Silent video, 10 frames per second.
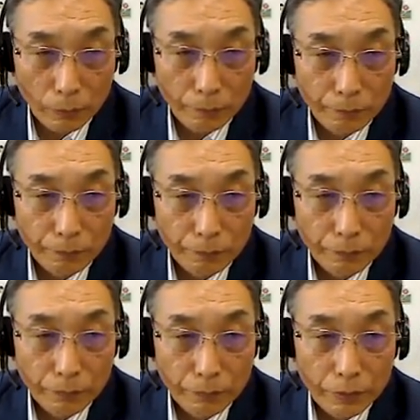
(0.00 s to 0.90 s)
So,
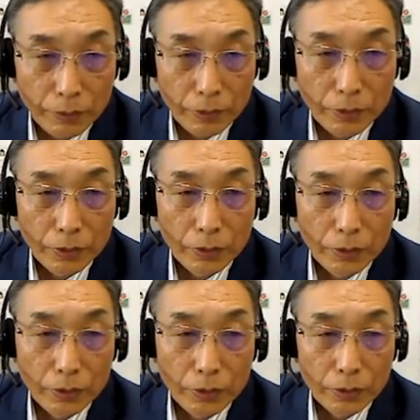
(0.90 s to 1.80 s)
Tokkatsu
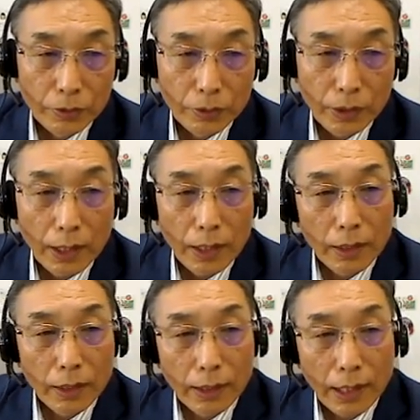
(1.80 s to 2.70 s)

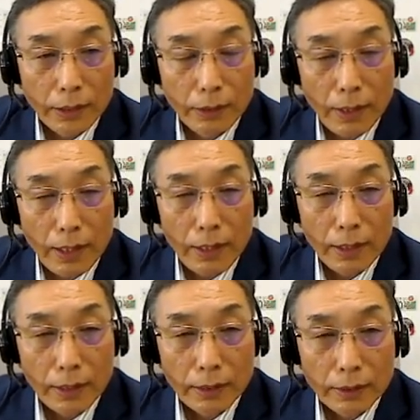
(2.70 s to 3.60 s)
if you
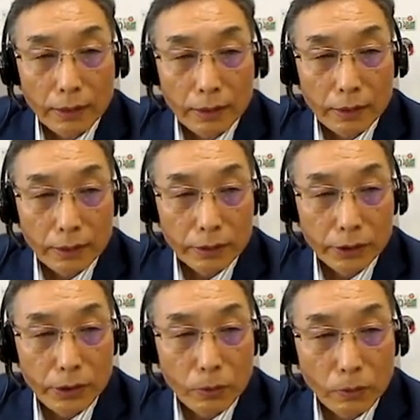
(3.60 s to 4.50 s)
think about the
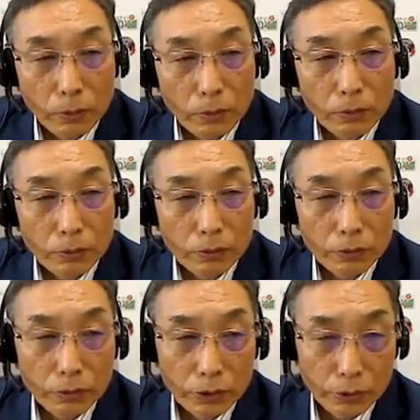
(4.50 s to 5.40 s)
scope of tokkatsu,
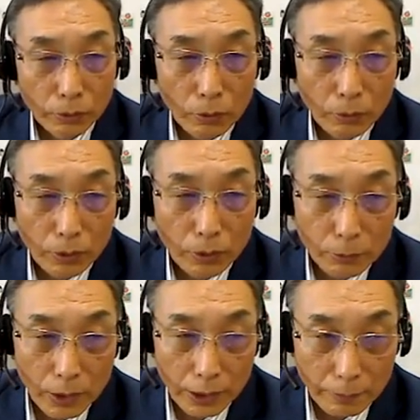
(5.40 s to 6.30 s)
some of the
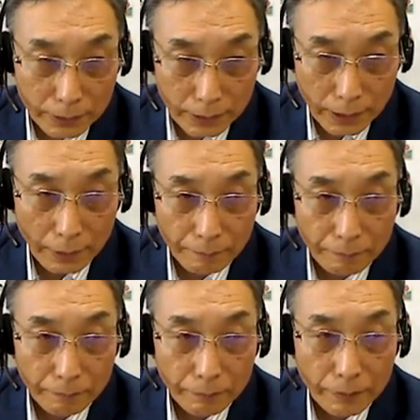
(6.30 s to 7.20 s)
activities are
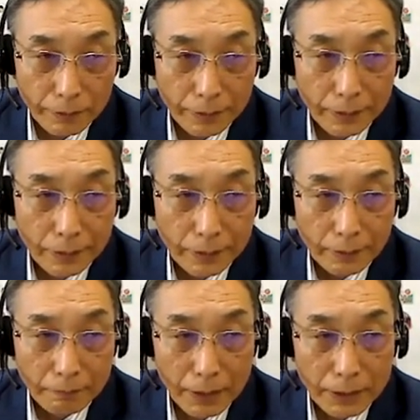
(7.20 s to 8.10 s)
directed
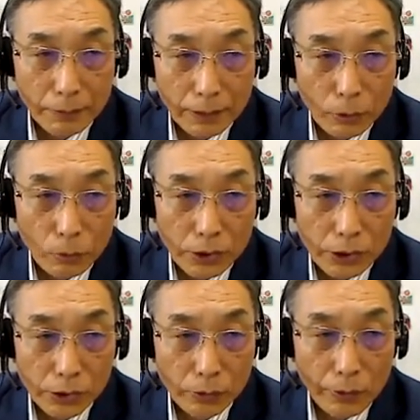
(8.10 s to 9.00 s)
by the teacher
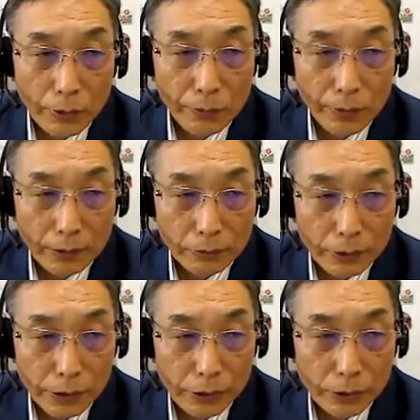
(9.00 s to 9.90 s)
and
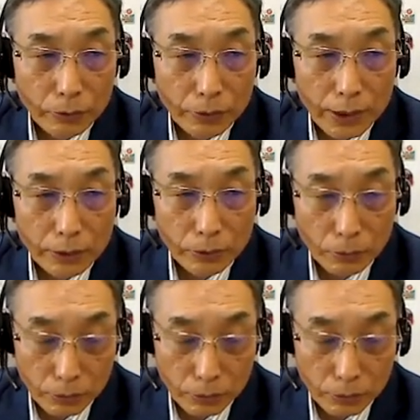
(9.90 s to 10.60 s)
some are led by